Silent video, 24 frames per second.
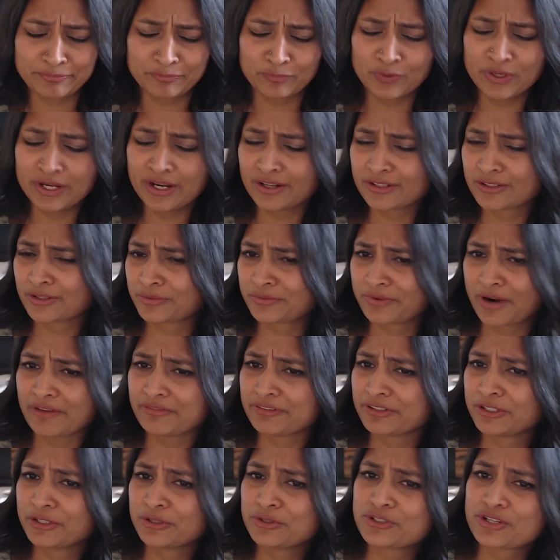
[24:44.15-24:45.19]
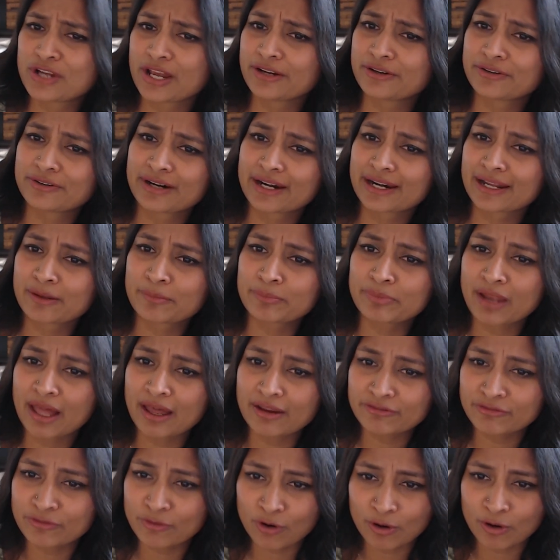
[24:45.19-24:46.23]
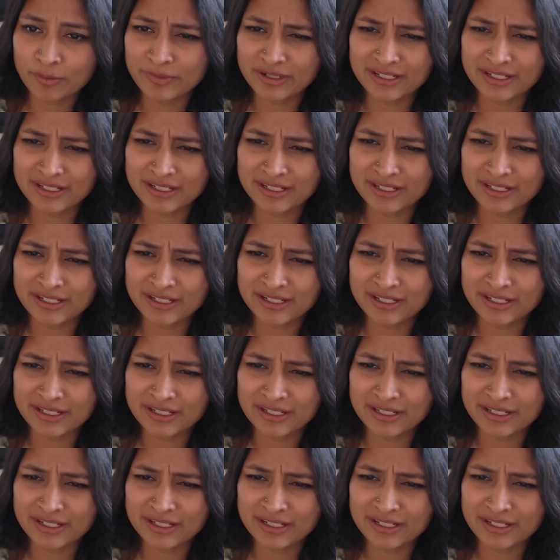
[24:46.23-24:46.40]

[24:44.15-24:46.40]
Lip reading: we are the revenue generating platform,